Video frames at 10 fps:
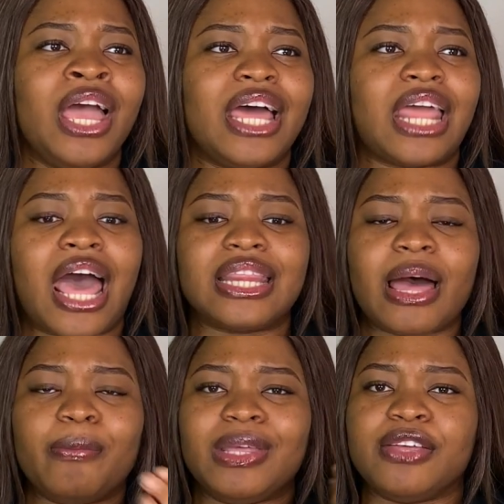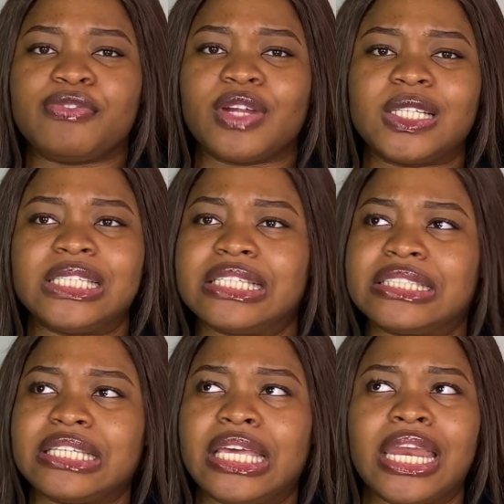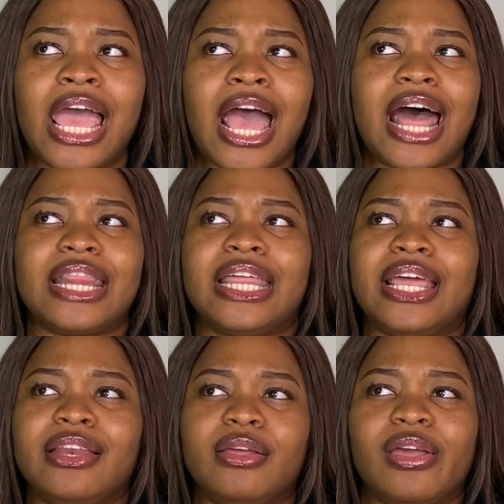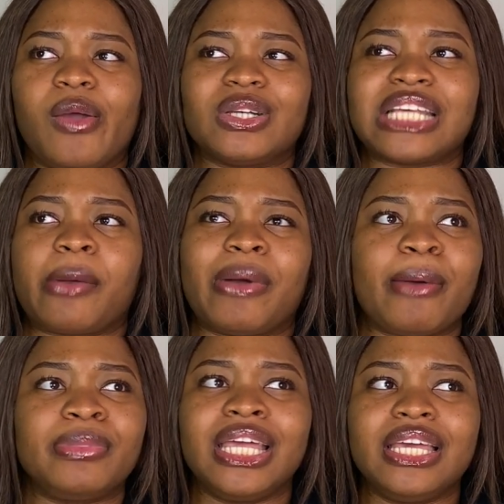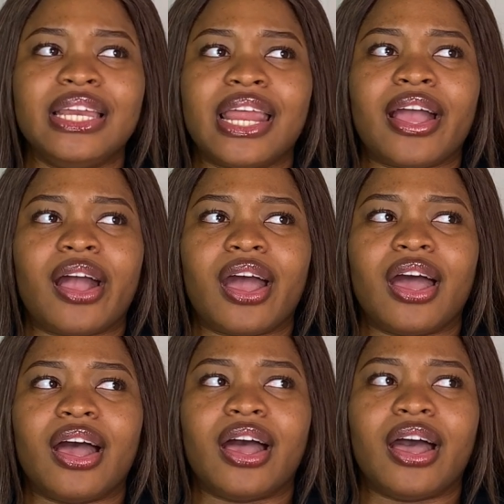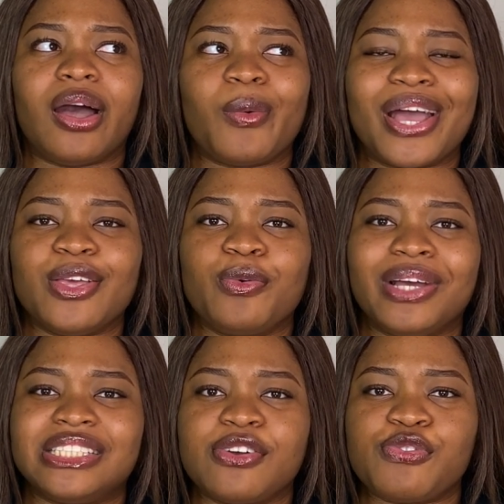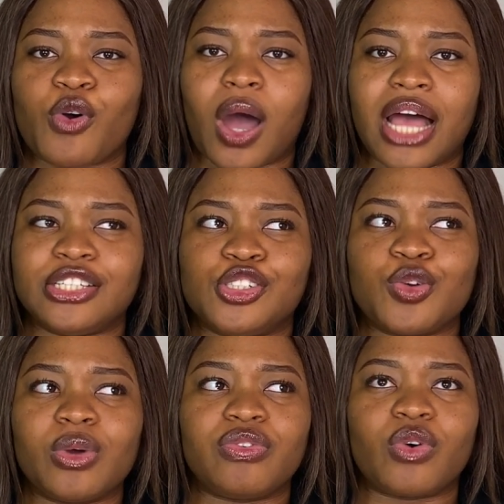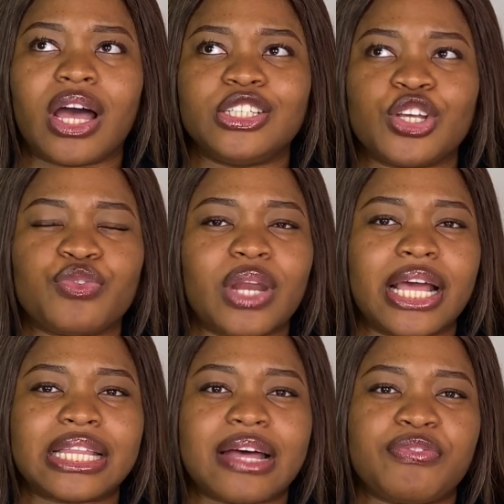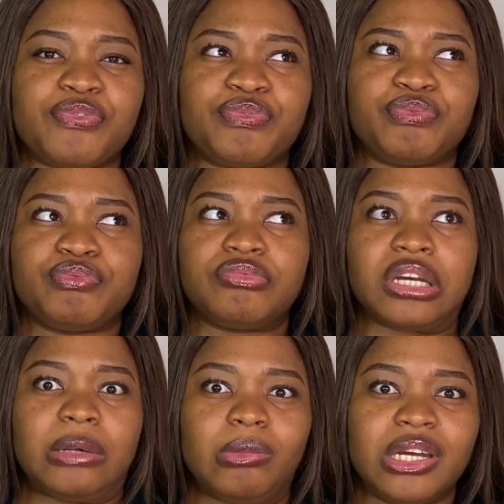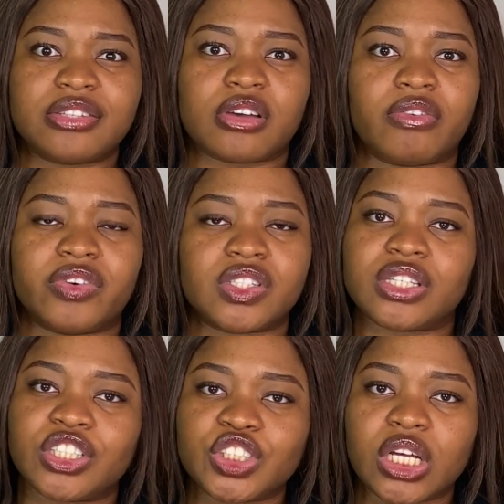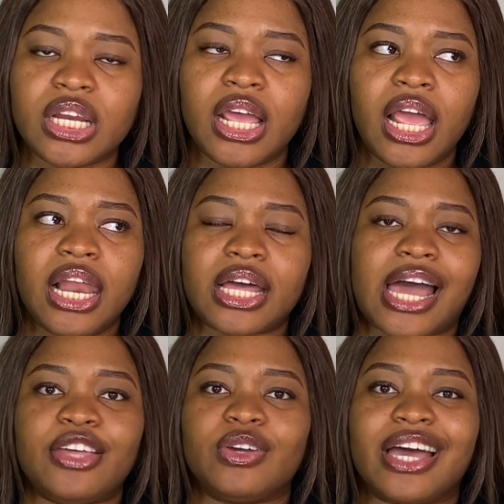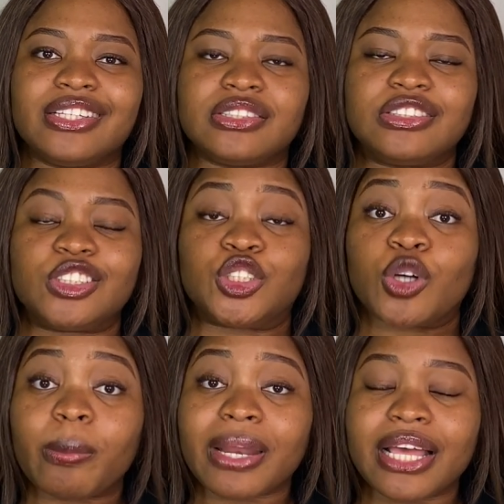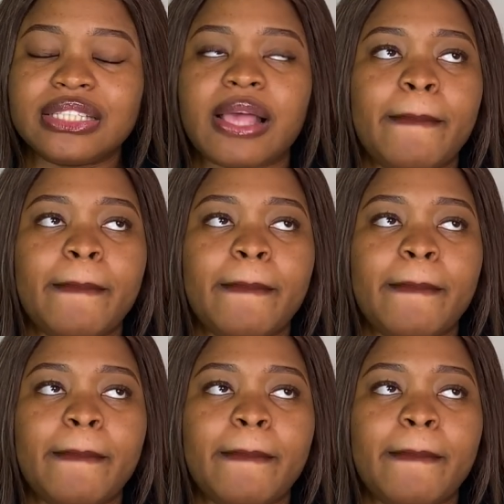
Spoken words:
and they had that mini flirting scene, and then it was like, but I'm thinking, like, were you waiting for her? Did you wait for her just for like that 3 minutes conversation? Like, are you guys jobless?